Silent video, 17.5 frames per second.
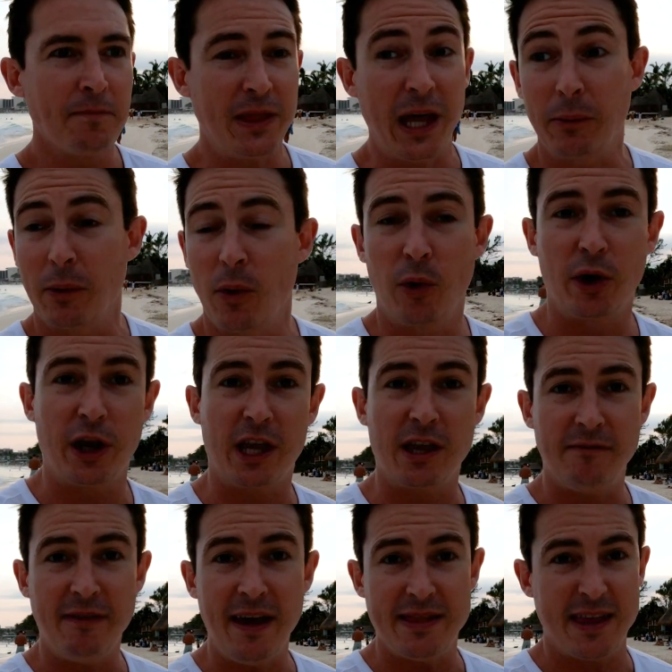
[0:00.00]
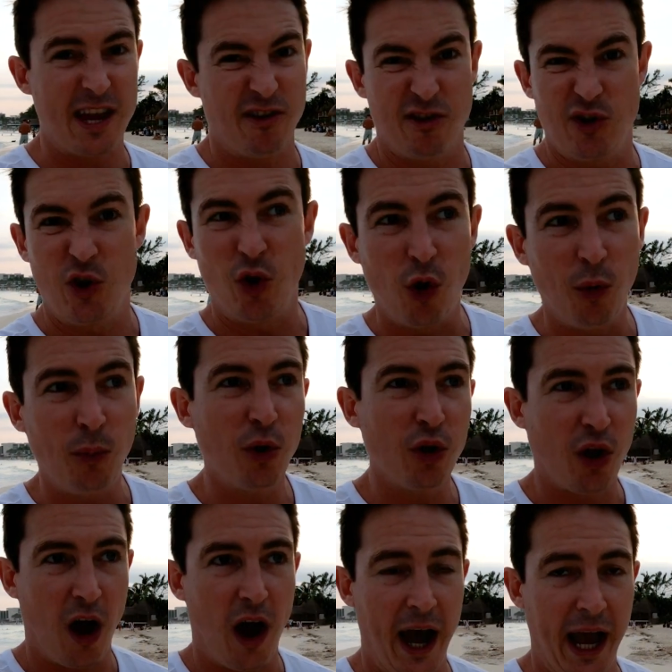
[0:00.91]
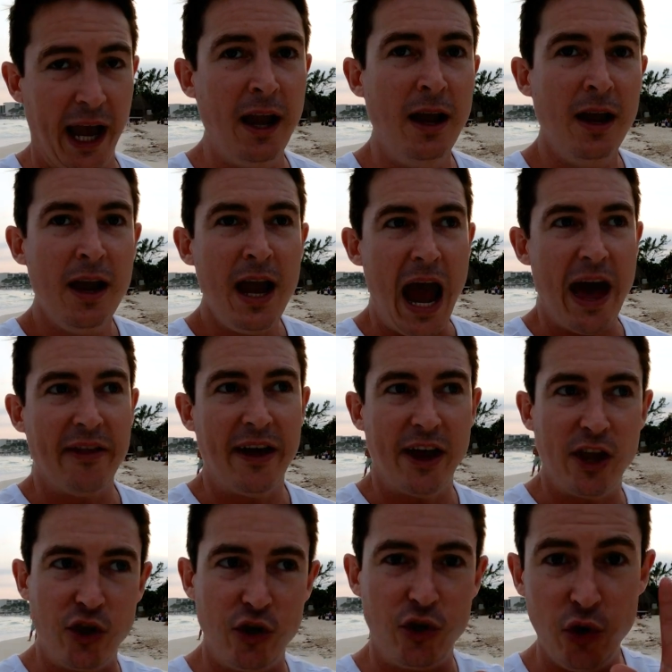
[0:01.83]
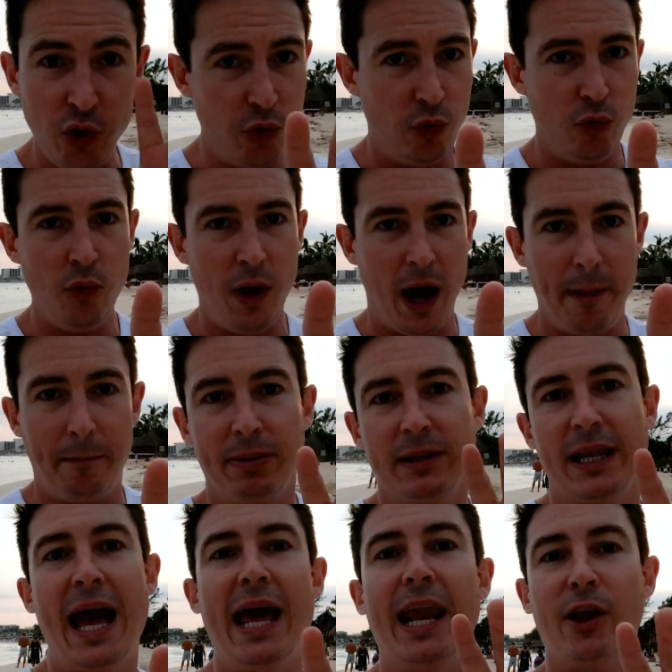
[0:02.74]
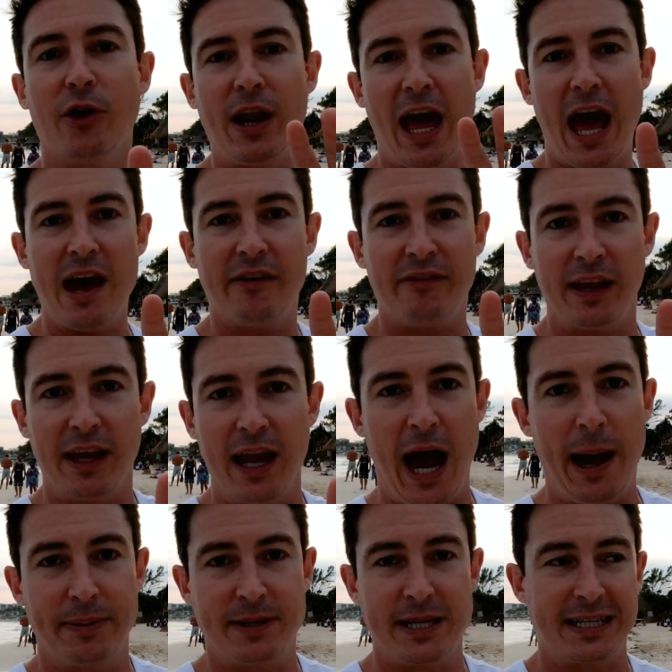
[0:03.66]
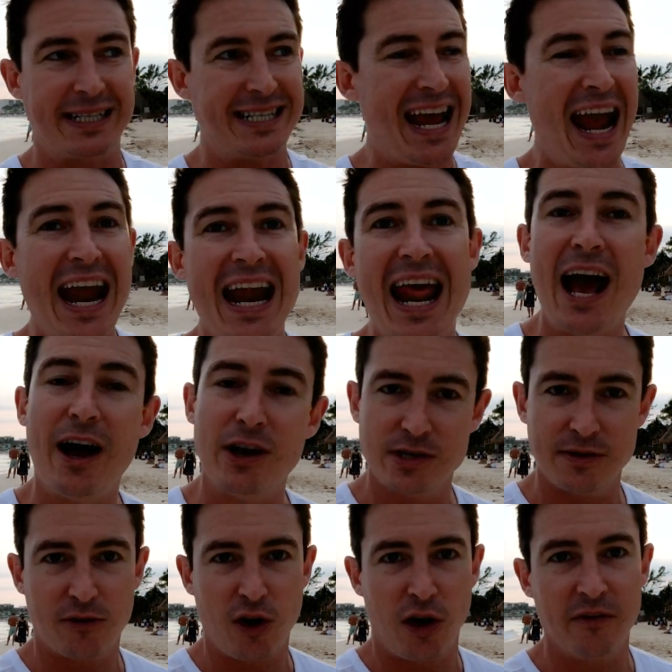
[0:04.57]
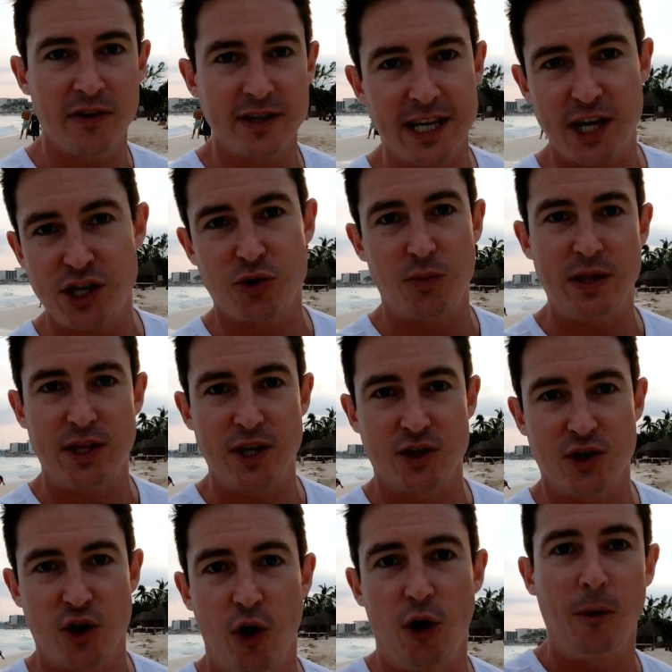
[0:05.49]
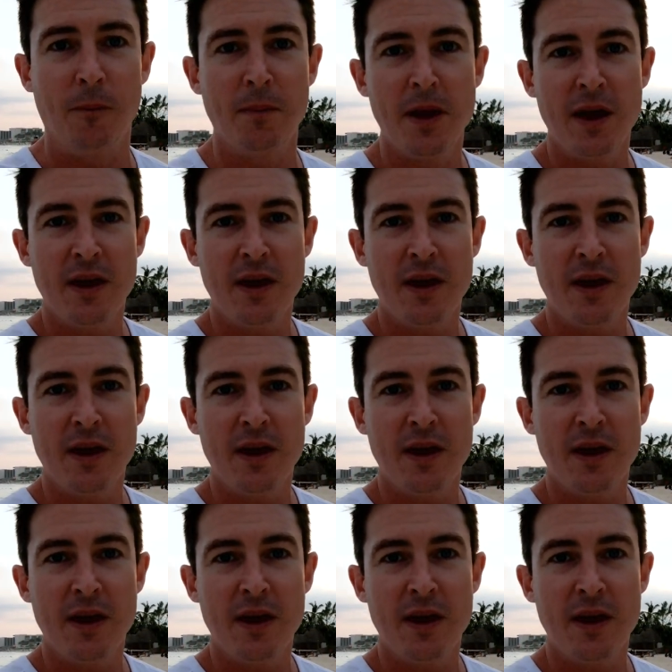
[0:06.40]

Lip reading: that we want to convey, that you're a normal guy and that you are planning on having up to 10 hours of conversation with this girl.